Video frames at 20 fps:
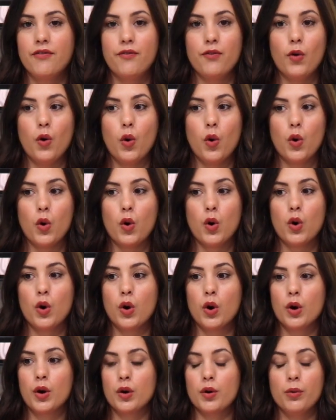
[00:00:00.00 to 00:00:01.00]

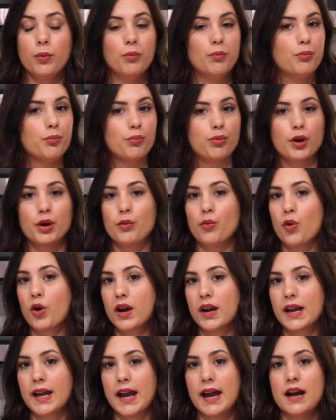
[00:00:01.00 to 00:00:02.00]
for
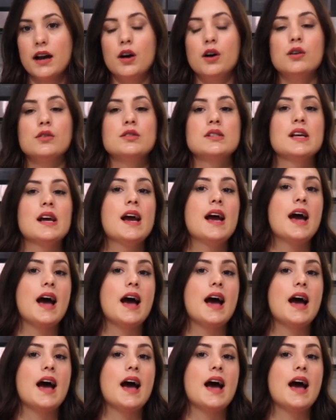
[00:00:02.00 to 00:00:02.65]
pre-workout,